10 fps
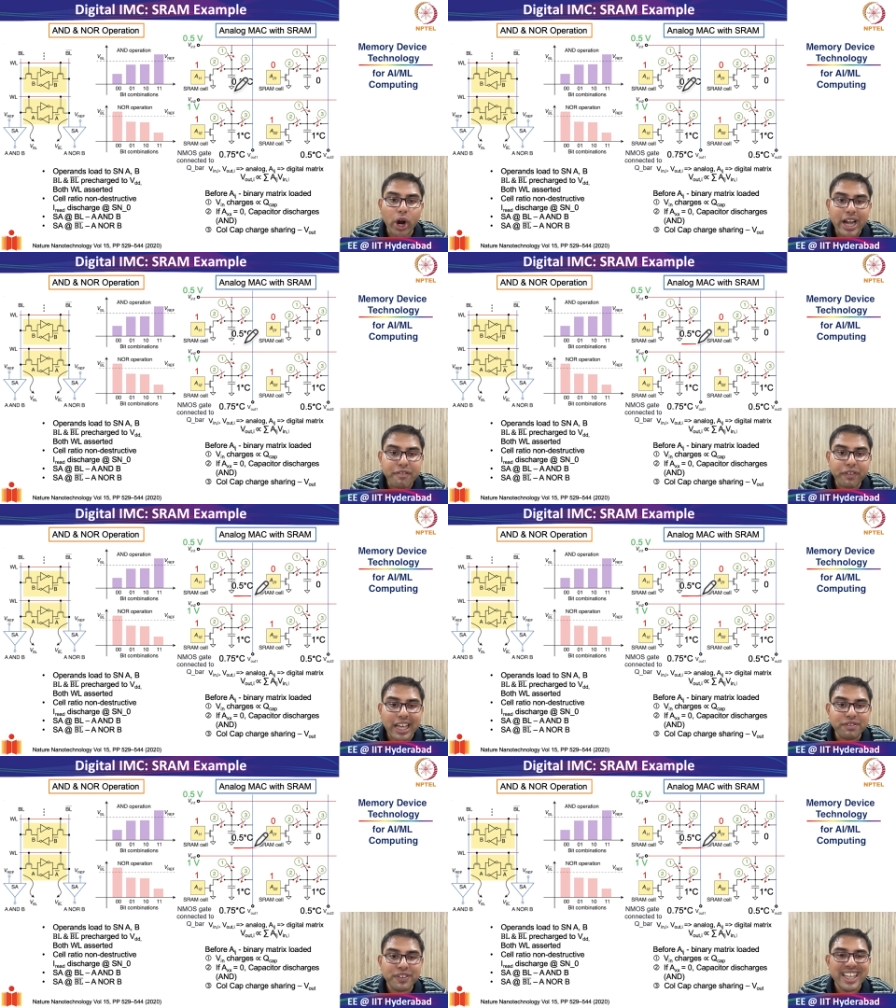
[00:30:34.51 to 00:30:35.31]

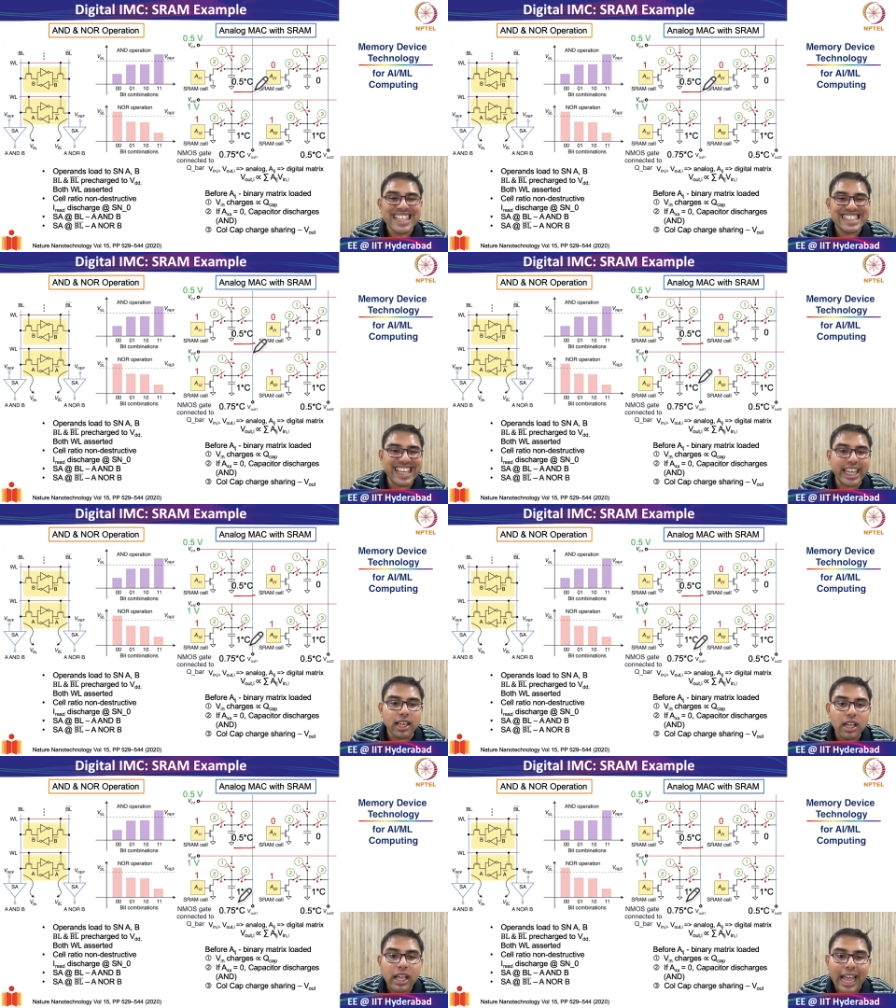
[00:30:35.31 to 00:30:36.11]
0.5
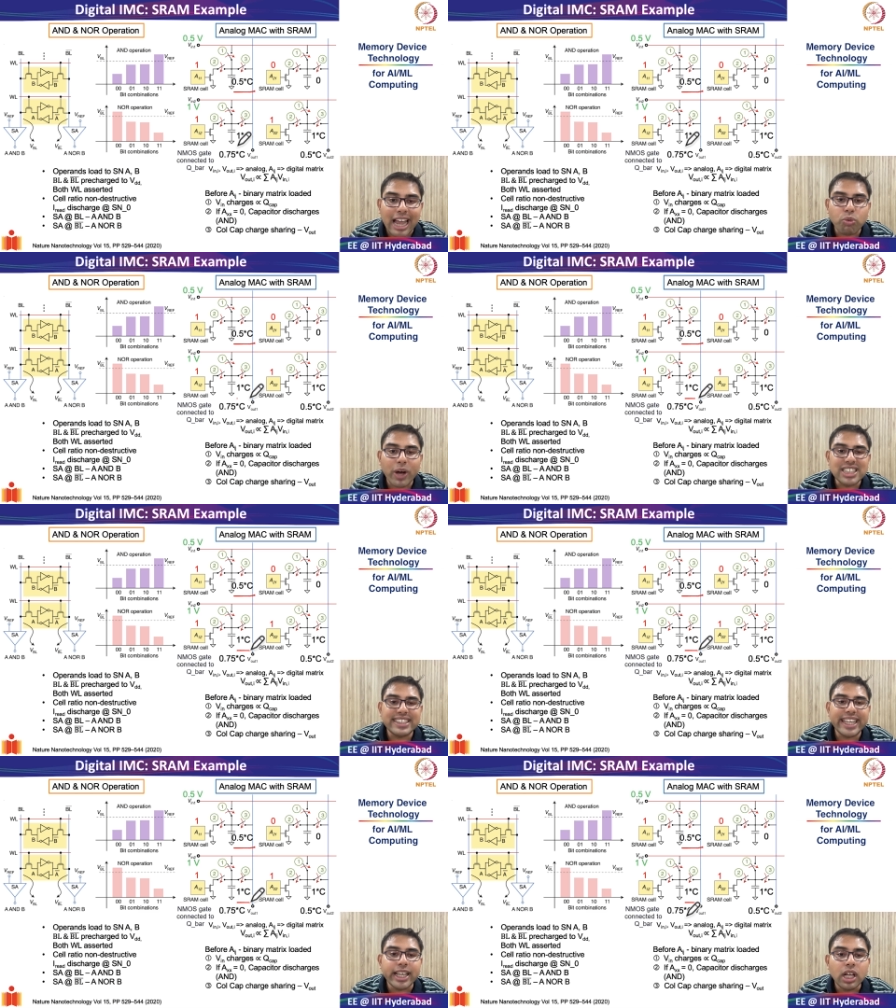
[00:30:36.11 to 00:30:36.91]
C and 1
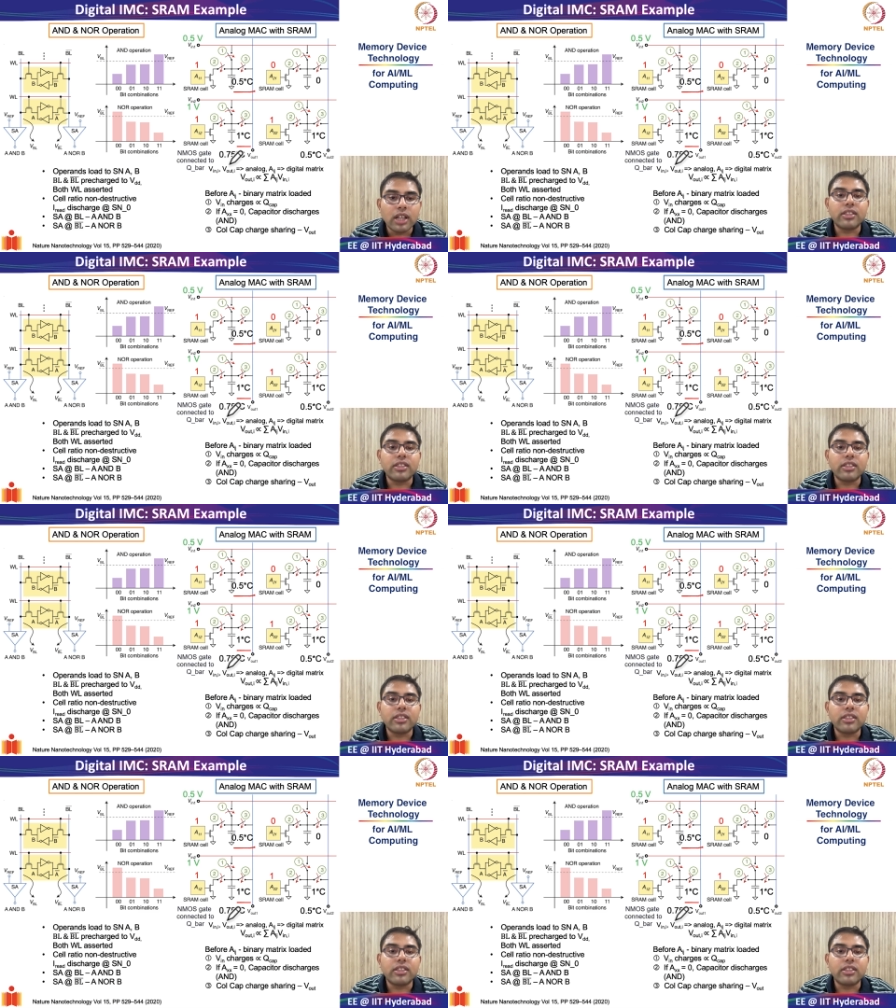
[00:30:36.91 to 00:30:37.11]
C,